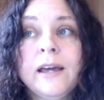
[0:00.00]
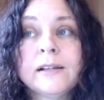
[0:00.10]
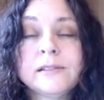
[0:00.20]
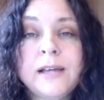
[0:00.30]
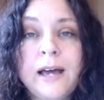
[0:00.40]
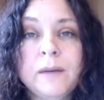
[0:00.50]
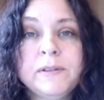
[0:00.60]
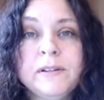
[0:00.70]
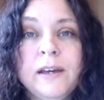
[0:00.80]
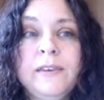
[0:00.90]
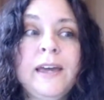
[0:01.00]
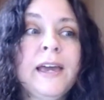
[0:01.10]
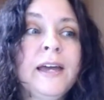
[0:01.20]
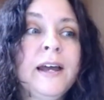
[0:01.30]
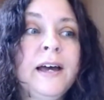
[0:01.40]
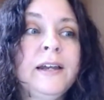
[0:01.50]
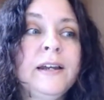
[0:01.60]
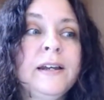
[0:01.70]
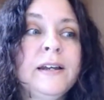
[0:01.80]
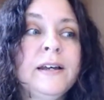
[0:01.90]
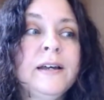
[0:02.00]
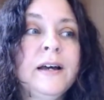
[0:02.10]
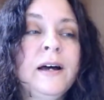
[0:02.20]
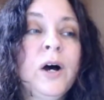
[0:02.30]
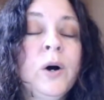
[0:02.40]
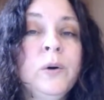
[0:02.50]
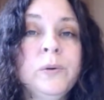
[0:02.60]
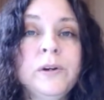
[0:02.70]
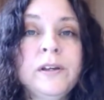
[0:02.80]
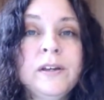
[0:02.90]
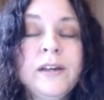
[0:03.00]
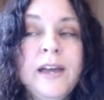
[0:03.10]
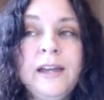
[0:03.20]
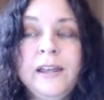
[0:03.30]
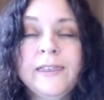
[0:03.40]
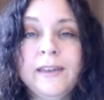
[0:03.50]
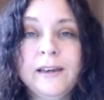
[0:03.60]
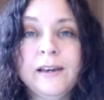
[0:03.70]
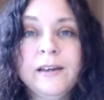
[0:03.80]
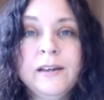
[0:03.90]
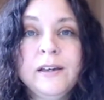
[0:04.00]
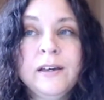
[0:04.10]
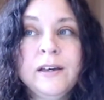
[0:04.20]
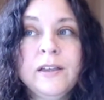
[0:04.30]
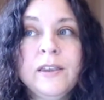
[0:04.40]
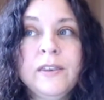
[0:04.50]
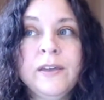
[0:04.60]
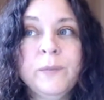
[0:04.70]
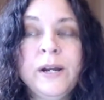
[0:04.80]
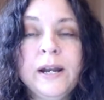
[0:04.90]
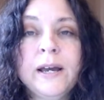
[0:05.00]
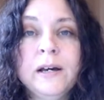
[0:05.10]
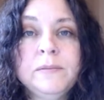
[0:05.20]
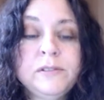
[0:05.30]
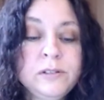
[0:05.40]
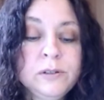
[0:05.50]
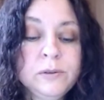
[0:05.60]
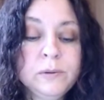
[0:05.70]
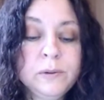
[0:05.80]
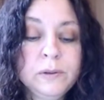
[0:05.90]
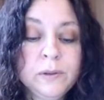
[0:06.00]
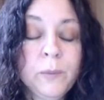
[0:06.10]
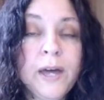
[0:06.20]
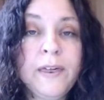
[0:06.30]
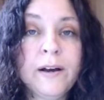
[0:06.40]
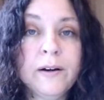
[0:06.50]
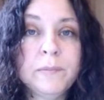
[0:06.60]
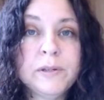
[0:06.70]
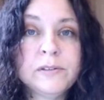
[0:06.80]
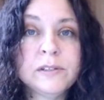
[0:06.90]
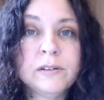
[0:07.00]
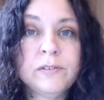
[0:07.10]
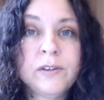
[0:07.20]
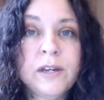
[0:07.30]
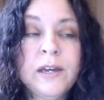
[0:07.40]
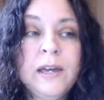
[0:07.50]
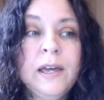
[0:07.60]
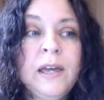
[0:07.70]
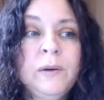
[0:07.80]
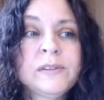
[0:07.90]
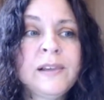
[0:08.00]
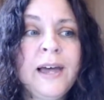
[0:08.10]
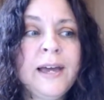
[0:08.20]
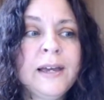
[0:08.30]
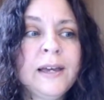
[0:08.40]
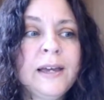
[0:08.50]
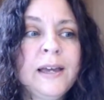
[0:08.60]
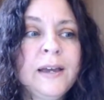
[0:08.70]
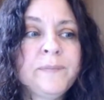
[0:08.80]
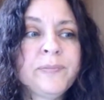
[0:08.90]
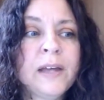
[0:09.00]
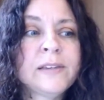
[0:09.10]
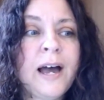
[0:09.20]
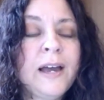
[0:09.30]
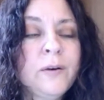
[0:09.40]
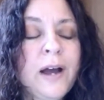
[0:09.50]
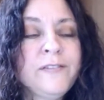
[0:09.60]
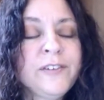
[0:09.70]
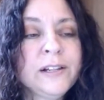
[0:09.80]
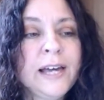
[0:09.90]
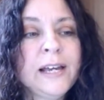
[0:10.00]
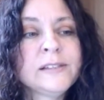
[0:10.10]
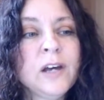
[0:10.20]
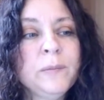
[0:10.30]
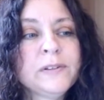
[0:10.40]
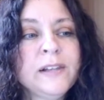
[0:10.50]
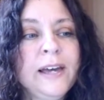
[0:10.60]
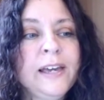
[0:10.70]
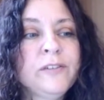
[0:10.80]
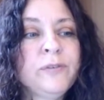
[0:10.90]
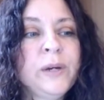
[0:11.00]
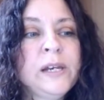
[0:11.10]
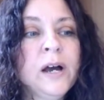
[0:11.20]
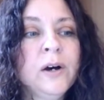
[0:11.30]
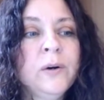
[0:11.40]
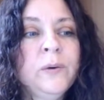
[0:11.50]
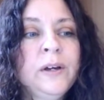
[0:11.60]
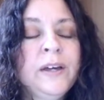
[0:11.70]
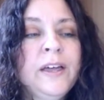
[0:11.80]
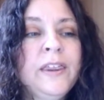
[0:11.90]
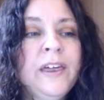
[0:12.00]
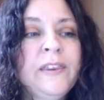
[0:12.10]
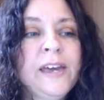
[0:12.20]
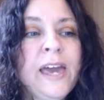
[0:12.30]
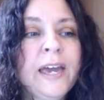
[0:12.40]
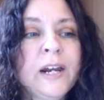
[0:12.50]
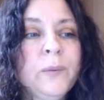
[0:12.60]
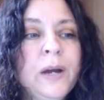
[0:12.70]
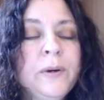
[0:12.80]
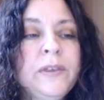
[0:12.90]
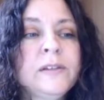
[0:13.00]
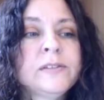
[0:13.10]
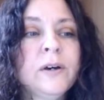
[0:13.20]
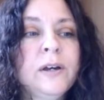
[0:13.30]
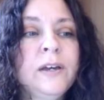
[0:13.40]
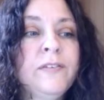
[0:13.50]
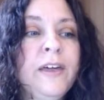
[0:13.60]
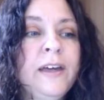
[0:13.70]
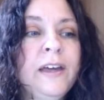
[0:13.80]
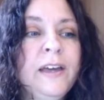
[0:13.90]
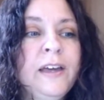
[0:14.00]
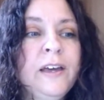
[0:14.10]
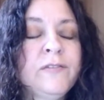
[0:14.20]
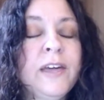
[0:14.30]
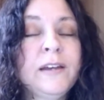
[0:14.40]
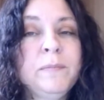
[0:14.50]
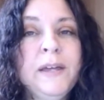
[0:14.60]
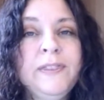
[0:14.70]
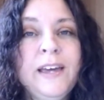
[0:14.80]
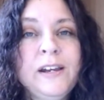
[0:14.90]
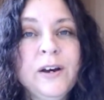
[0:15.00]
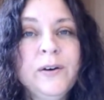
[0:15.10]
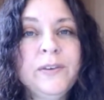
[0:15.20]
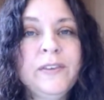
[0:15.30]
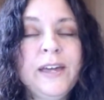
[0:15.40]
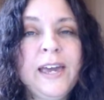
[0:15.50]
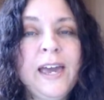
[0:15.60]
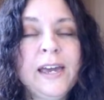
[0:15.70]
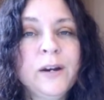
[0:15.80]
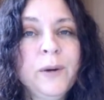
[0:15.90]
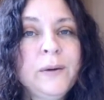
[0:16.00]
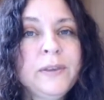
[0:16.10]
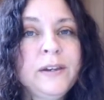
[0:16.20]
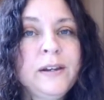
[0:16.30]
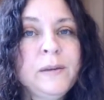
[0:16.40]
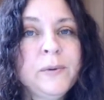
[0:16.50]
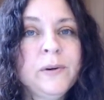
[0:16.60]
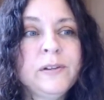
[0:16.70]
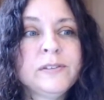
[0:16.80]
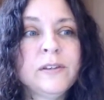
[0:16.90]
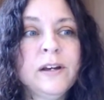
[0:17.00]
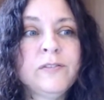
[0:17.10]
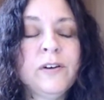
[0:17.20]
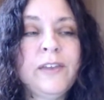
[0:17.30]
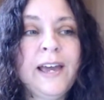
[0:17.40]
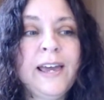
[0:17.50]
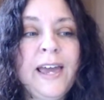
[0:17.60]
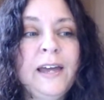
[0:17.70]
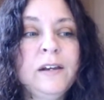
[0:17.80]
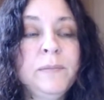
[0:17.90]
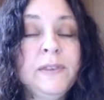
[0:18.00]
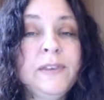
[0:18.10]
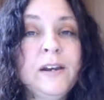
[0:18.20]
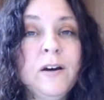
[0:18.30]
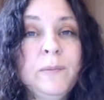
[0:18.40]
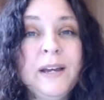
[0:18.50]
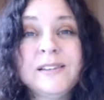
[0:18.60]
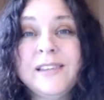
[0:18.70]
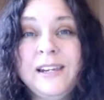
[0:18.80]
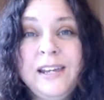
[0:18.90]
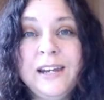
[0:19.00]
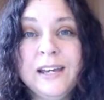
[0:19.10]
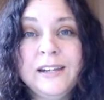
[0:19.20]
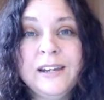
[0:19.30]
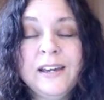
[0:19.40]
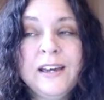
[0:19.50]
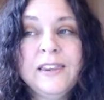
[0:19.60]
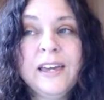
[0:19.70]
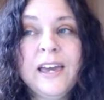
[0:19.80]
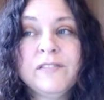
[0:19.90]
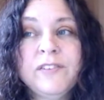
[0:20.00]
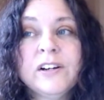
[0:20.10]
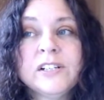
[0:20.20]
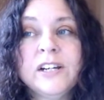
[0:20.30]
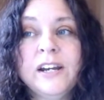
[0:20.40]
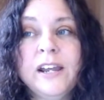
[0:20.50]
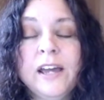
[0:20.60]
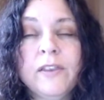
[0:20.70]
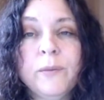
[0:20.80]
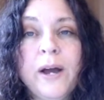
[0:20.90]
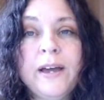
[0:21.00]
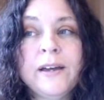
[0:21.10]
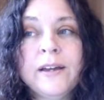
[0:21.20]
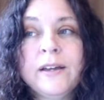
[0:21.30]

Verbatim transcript: accept, and they cannot own anything that when it comes to the way they are abusive. It's like, it's, I, I feel like it's almost like if we know, then they can't get away with it. So if they, if they admit they know, then they can't get away with it anymore. And so therefore they can't admit they know because they need it. They can't function in any other way.